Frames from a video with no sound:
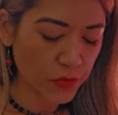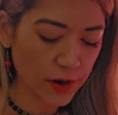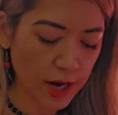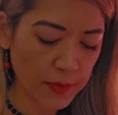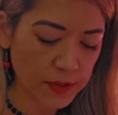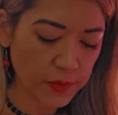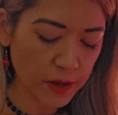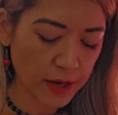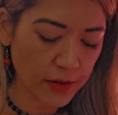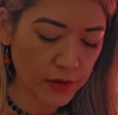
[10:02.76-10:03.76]
perhaps
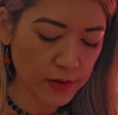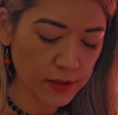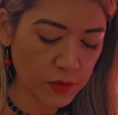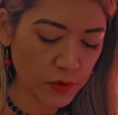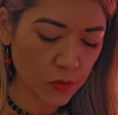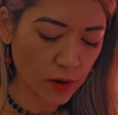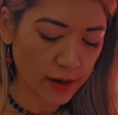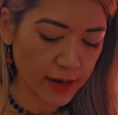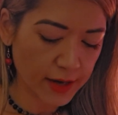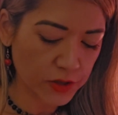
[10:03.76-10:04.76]
apply their sensible work
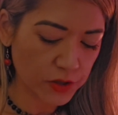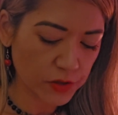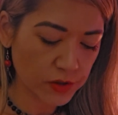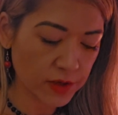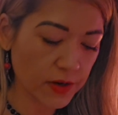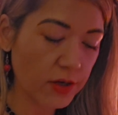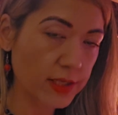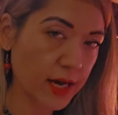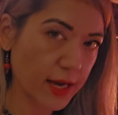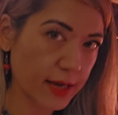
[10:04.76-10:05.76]
attitude to their
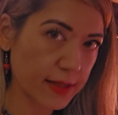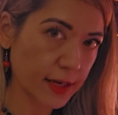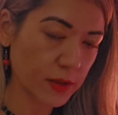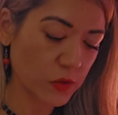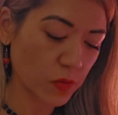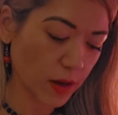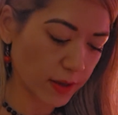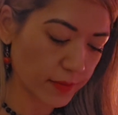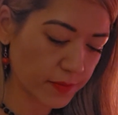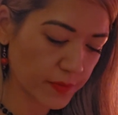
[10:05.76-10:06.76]
diet as
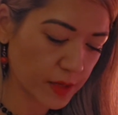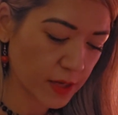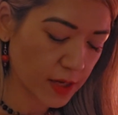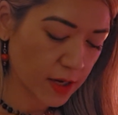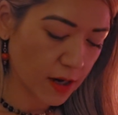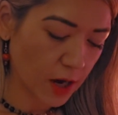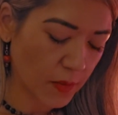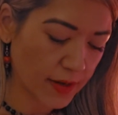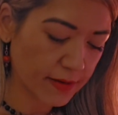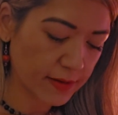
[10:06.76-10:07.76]
well,
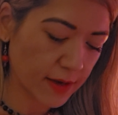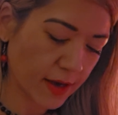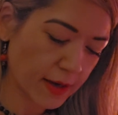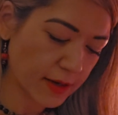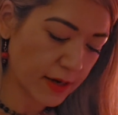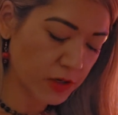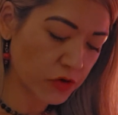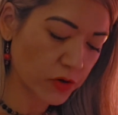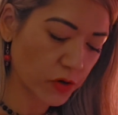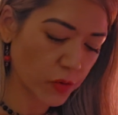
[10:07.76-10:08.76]
hobbies, and
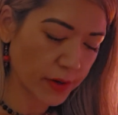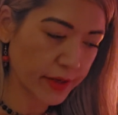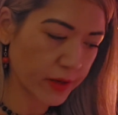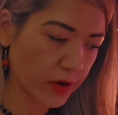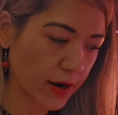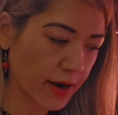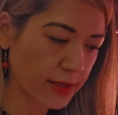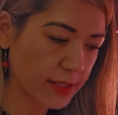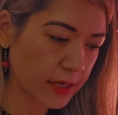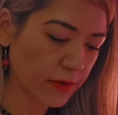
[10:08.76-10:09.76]
extracurricular
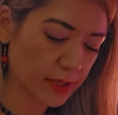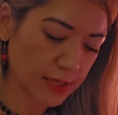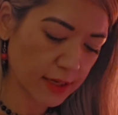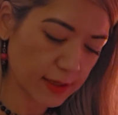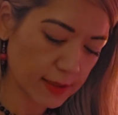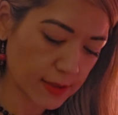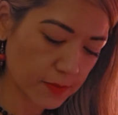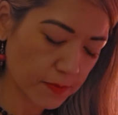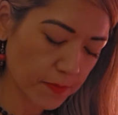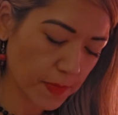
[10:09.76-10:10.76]
activities.
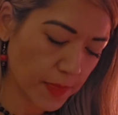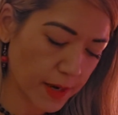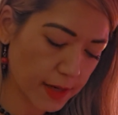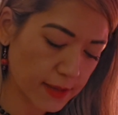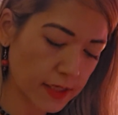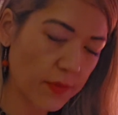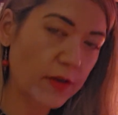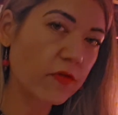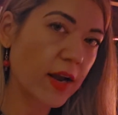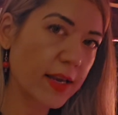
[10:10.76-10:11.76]
Some
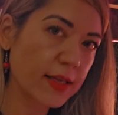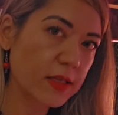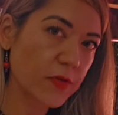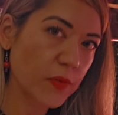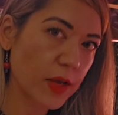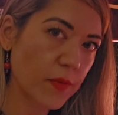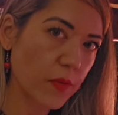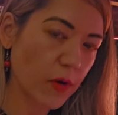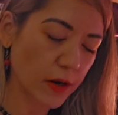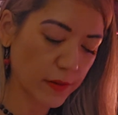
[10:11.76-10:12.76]
advice for people
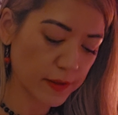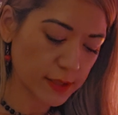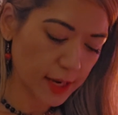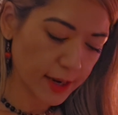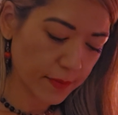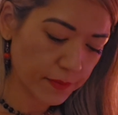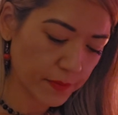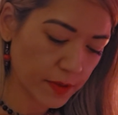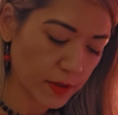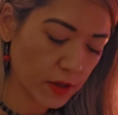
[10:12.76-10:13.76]
born on this day:
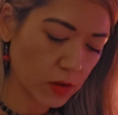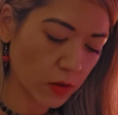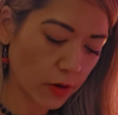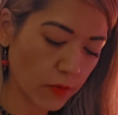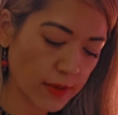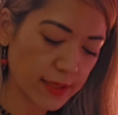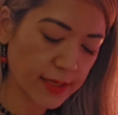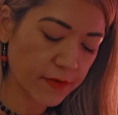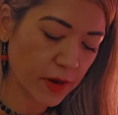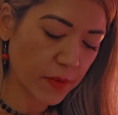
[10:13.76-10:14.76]
learn when to
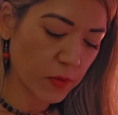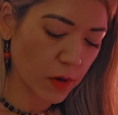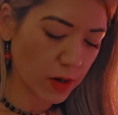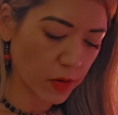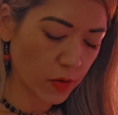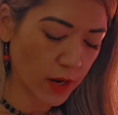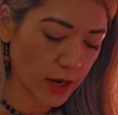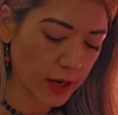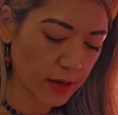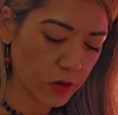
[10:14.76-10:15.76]
give up and walk
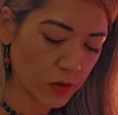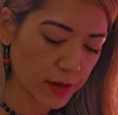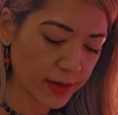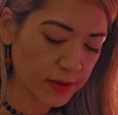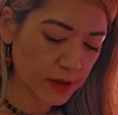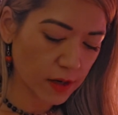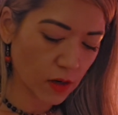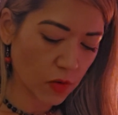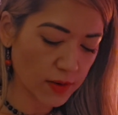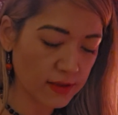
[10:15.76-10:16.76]
away. Quitting is not
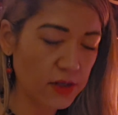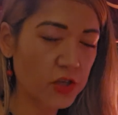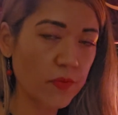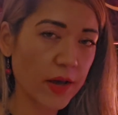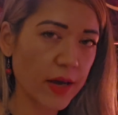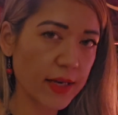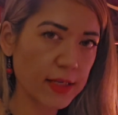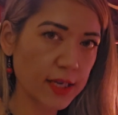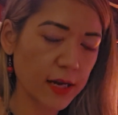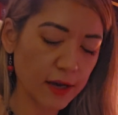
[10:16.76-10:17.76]
always such a bad
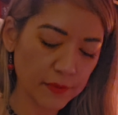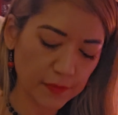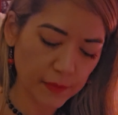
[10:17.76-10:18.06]
idea.